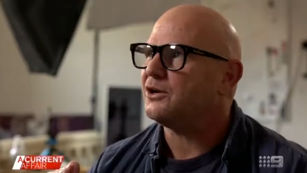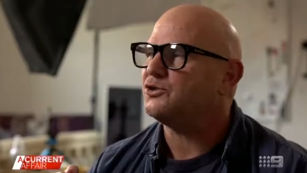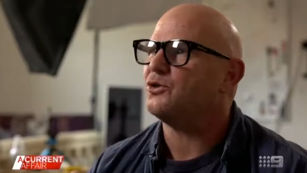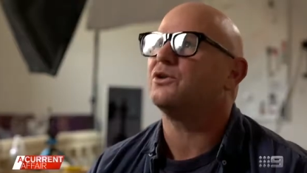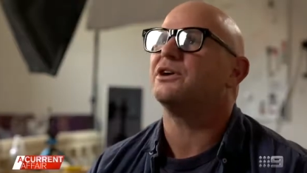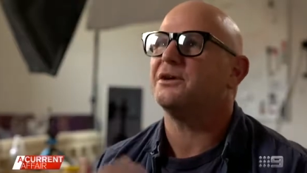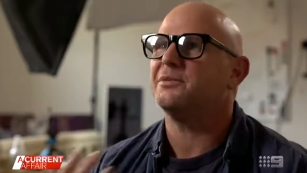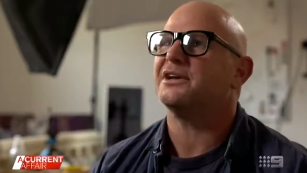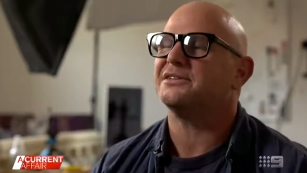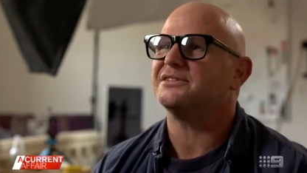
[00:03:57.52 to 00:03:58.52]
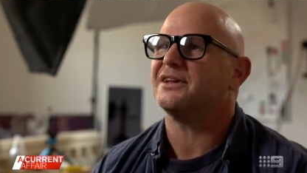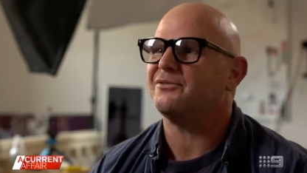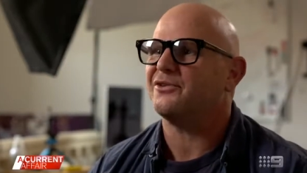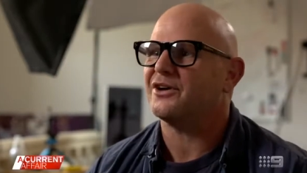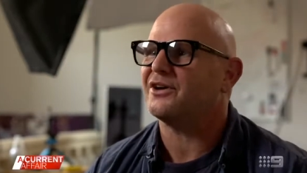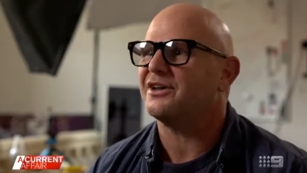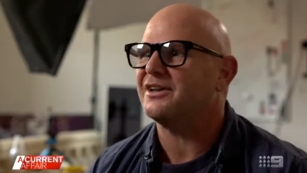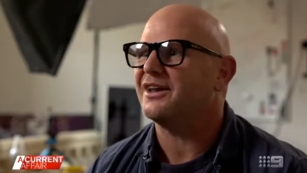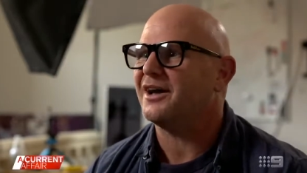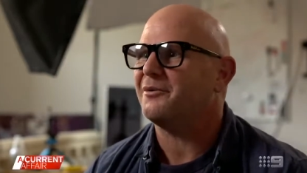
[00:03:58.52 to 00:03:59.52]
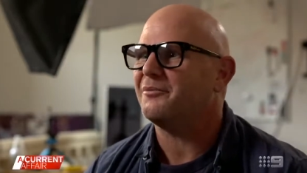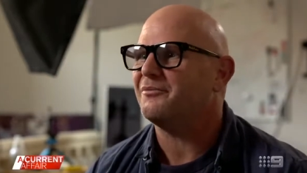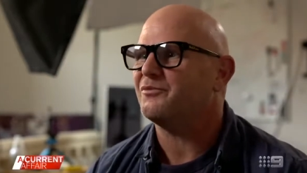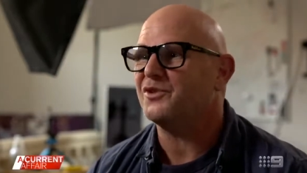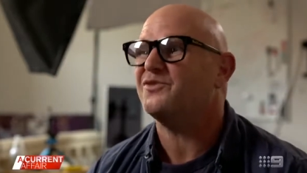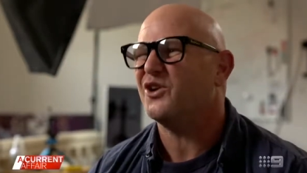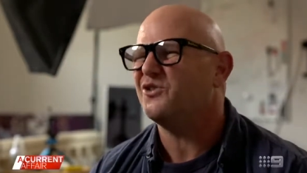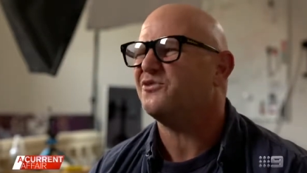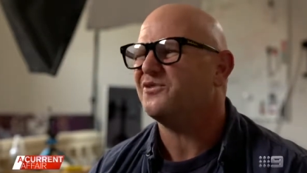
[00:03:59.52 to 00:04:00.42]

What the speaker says: talking about stuff like I'd, with no